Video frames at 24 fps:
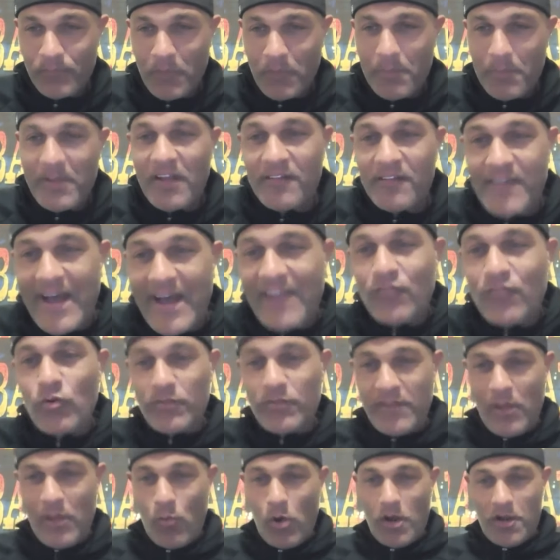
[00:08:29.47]
Because that's what
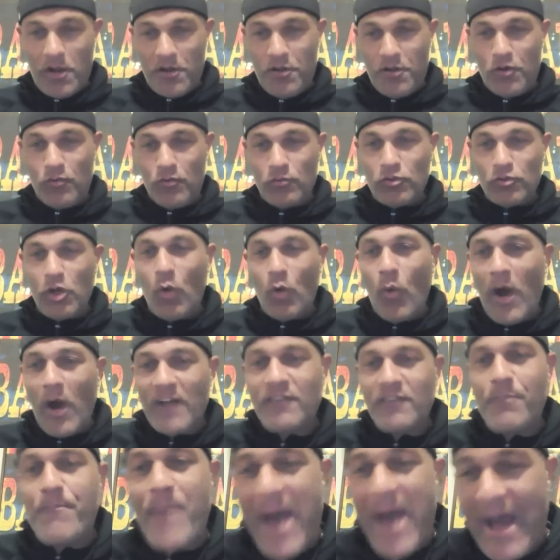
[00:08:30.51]
they want to do. Go
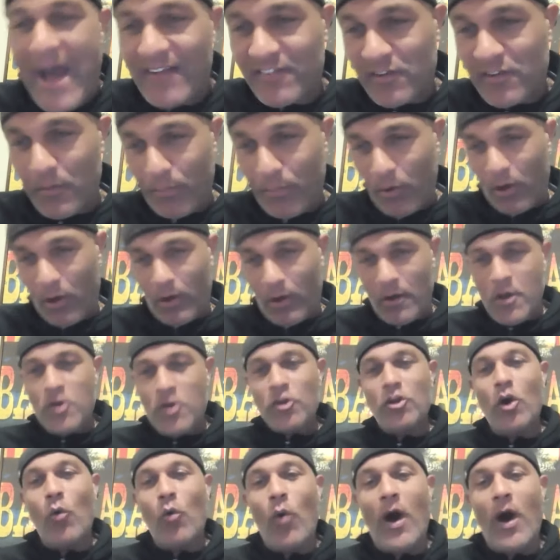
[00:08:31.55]
watch basketball.
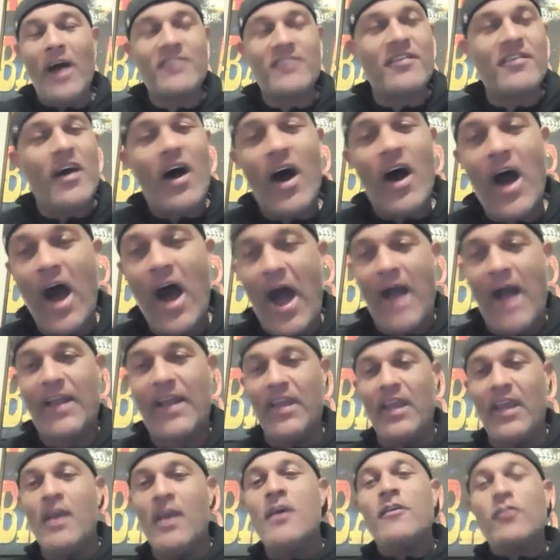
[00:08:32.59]
Go watch
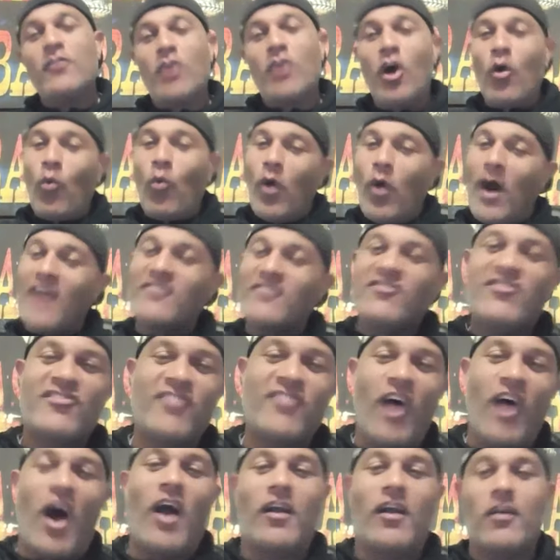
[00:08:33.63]
hockey. Go watch
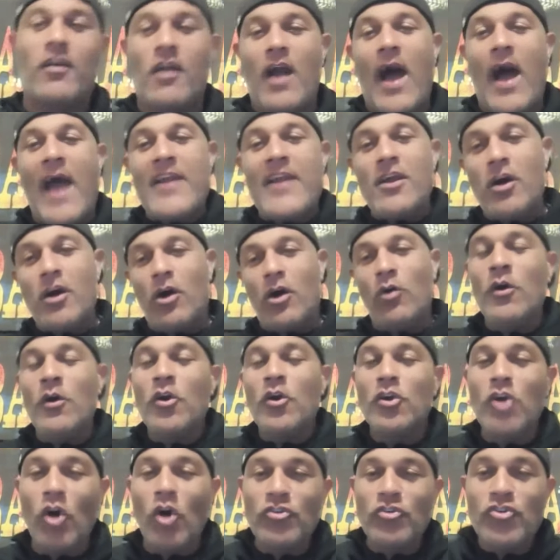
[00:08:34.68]
soccer. I know.
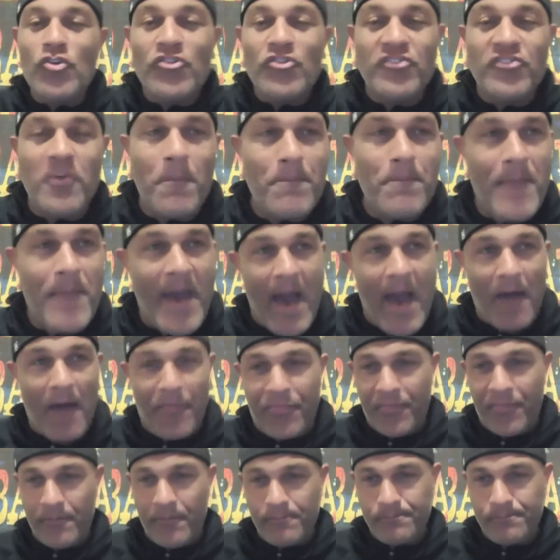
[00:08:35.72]
Go do some math.